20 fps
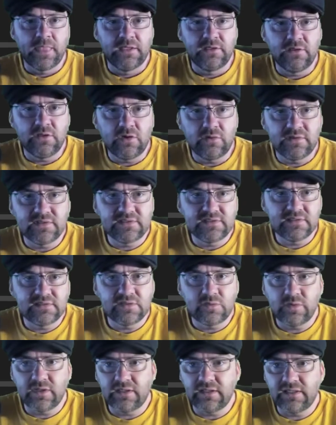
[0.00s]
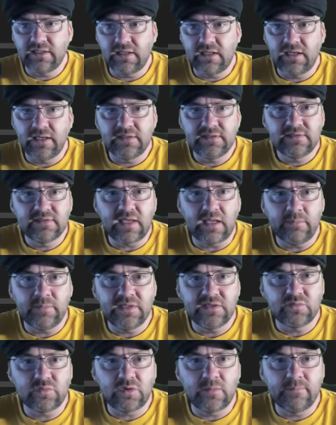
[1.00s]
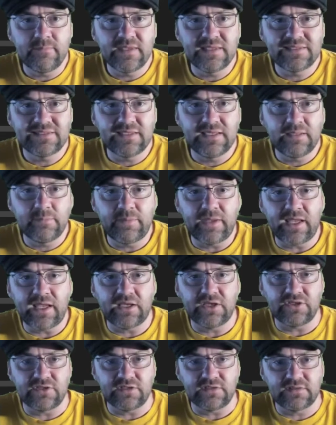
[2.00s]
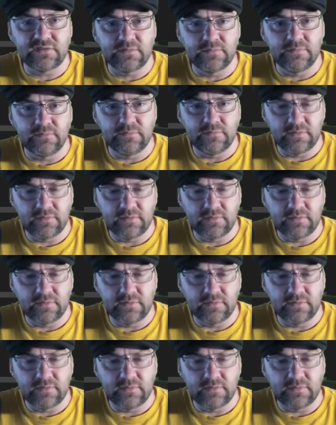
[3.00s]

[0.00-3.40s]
Notice the squiggly lines. That means we're missing packages.